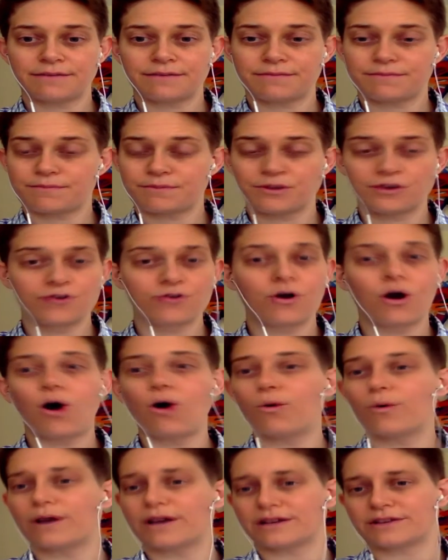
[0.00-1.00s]
you're
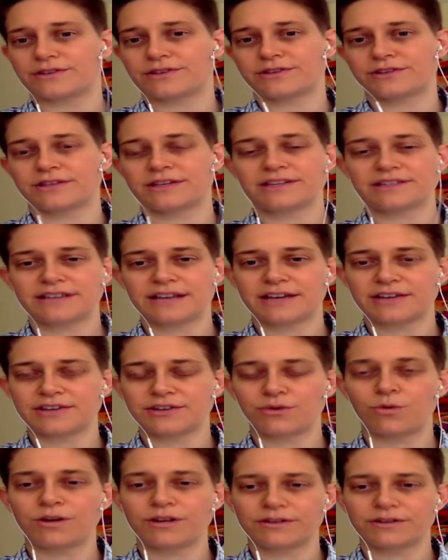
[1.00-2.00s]
always these days
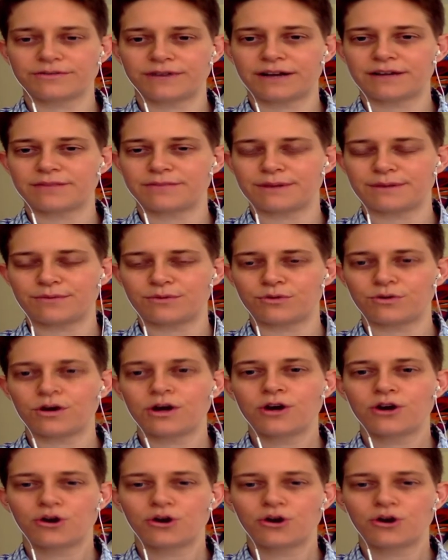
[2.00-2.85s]
going to find people